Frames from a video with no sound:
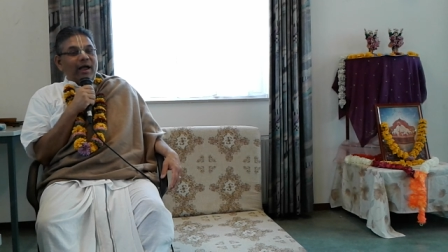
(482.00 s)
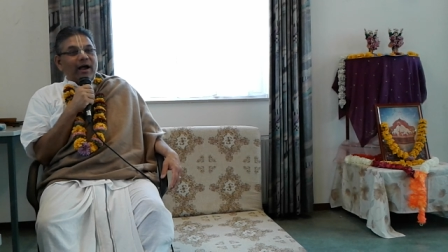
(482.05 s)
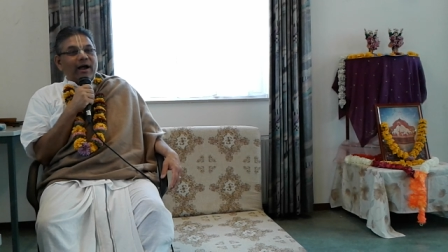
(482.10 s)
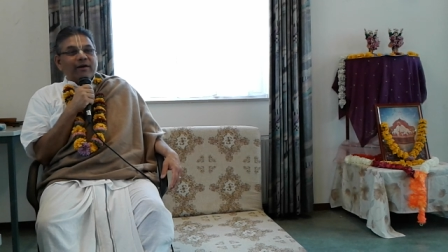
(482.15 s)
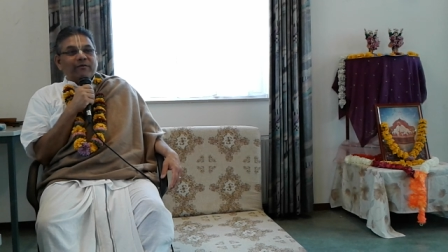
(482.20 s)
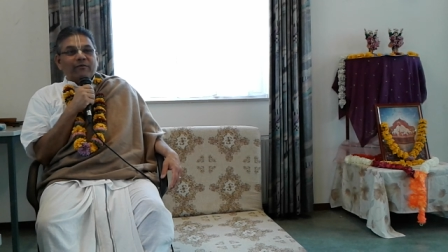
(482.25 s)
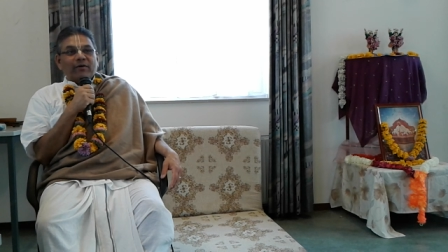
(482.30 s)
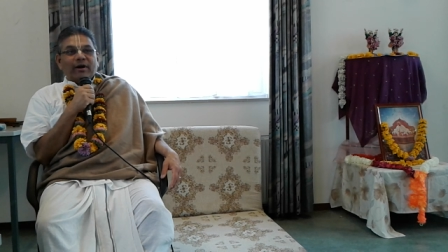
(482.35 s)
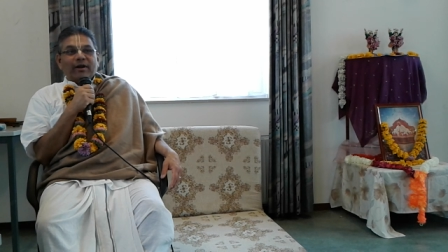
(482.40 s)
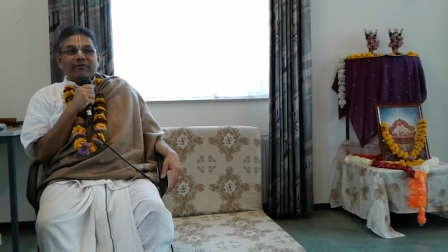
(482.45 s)

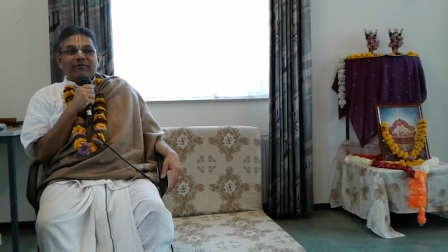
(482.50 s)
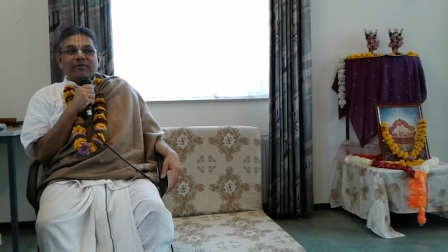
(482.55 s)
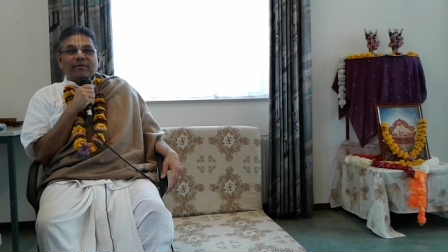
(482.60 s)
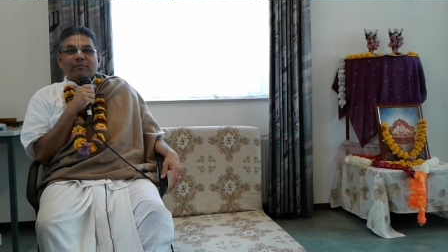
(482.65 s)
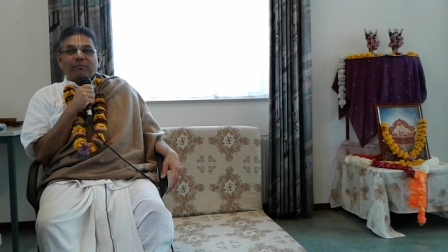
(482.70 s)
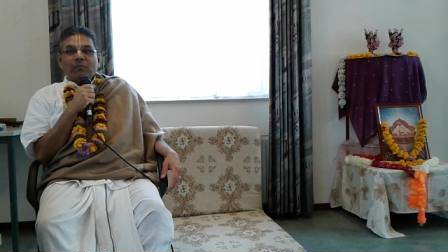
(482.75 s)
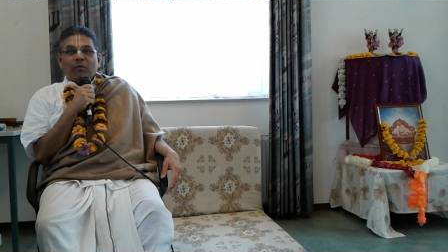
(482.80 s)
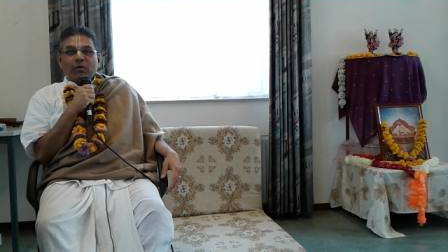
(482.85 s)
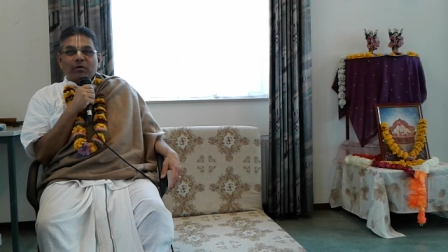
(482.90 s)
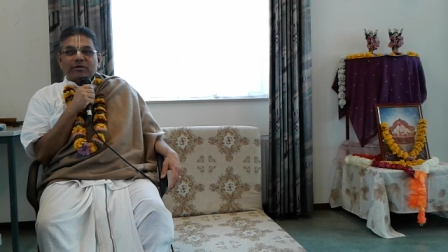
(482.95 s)
And one of the
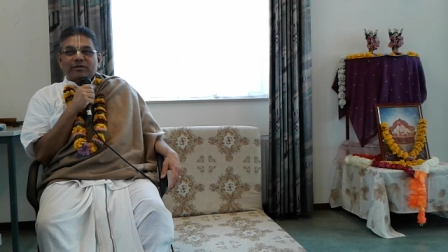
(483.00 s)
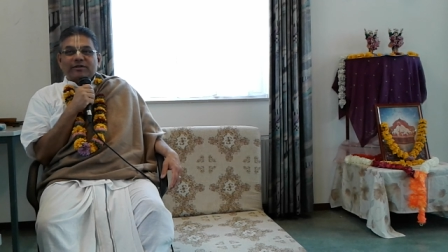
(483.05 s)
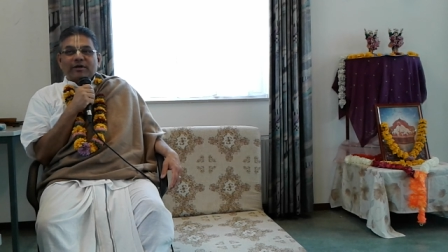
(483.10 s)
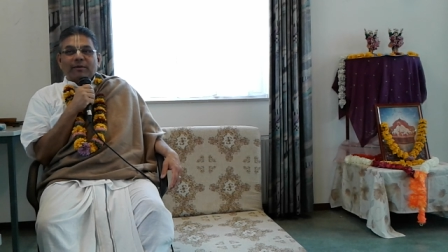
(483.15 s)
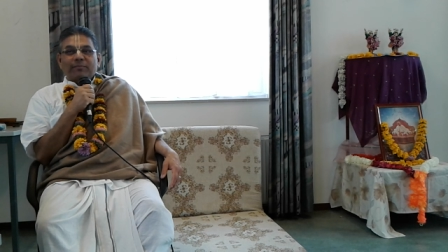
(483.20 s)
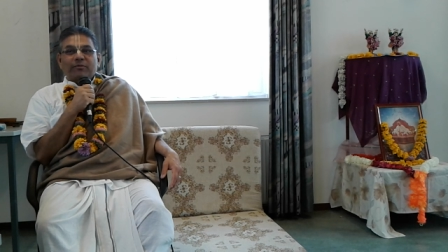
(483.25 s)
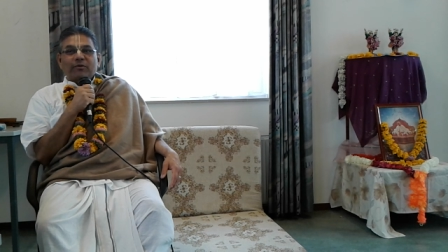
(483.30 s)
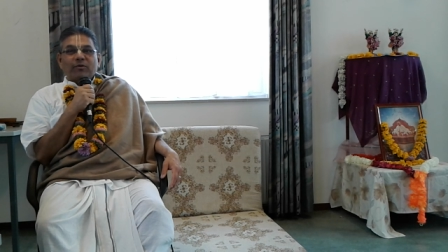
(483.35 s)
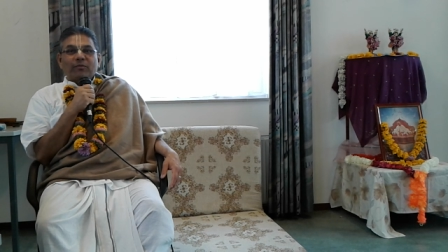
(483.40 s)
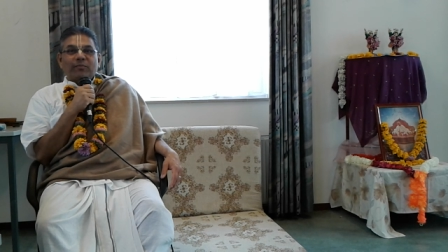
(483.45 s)
most
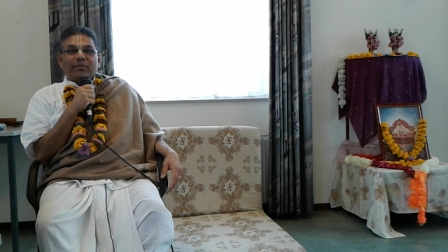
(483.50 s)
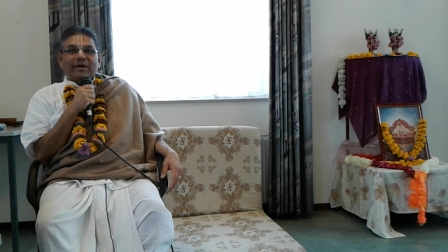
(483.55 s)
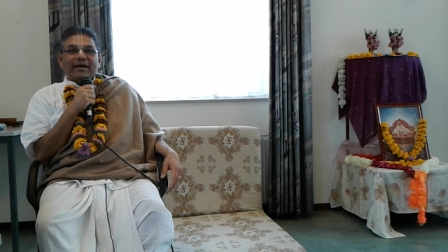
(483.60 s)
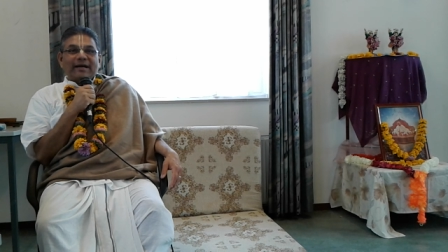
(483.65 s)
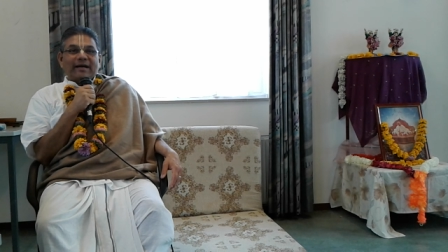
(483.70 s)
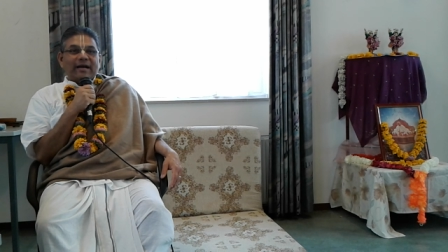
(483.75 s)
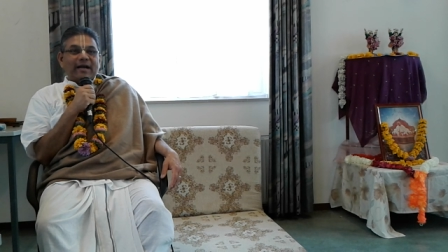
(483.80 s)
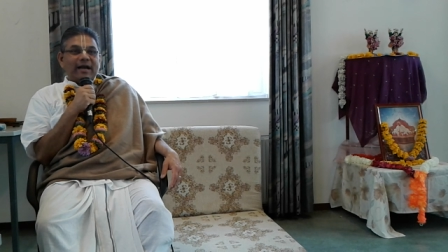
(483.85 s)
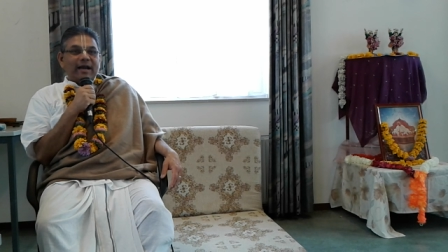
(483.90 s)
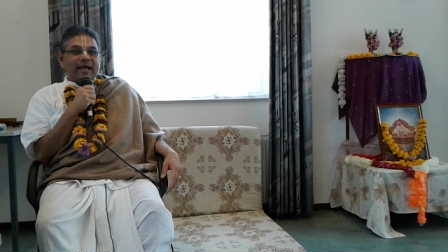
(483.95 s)

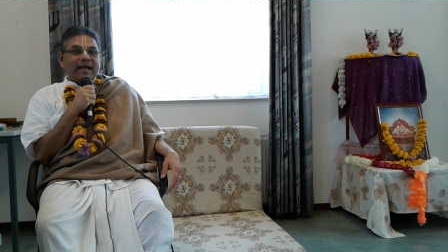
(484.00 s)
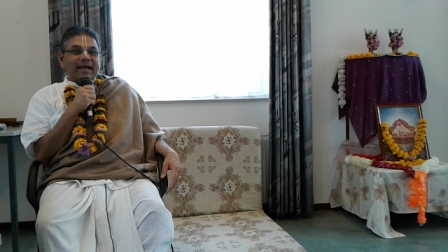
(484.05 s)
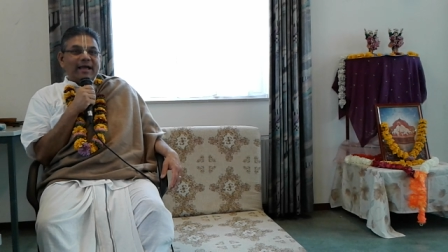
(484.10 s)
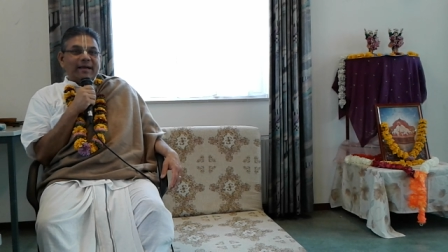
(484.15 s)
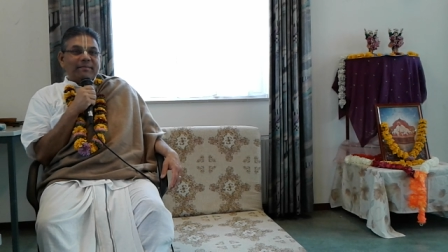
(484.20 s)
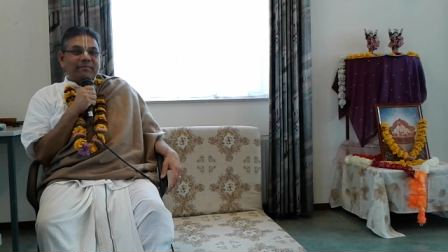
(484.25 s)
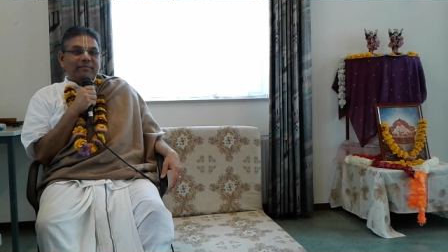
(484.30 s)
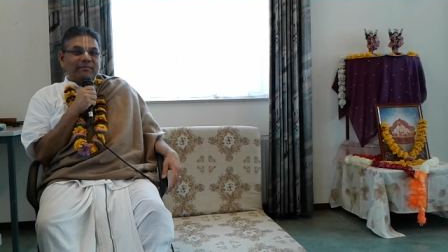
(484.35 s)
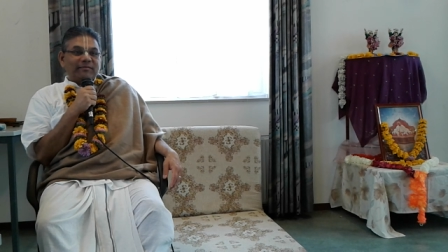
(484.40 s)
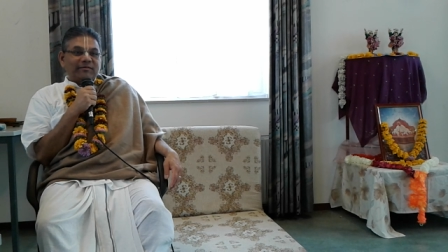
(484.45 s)
appropriate
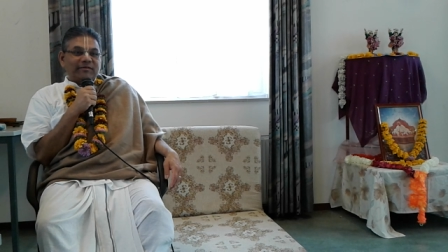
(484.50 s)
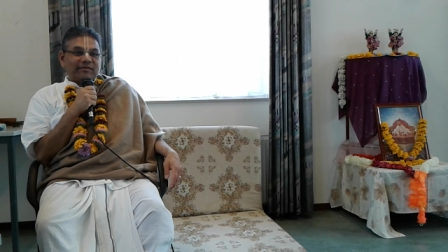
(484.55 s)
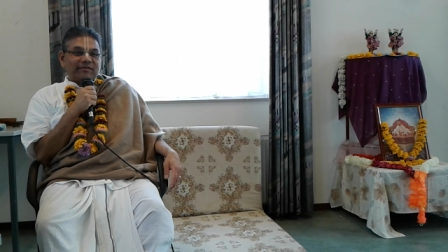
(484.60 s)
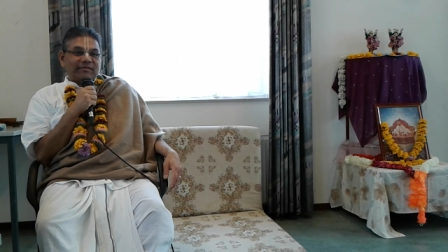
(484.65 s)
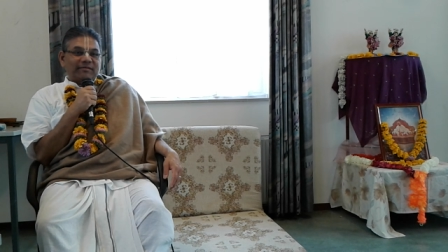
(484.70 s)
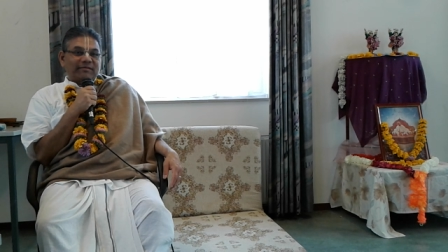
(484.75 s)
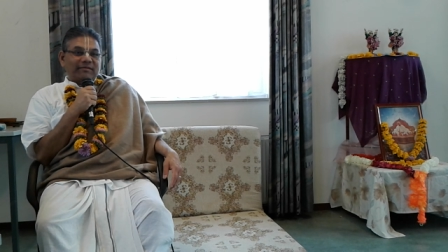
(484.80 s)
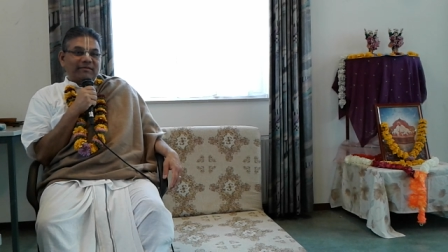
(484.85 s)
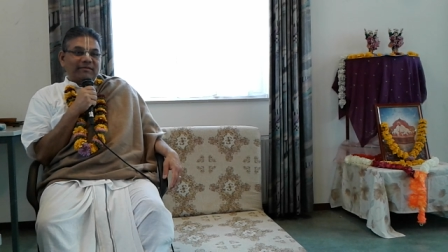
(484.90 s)
names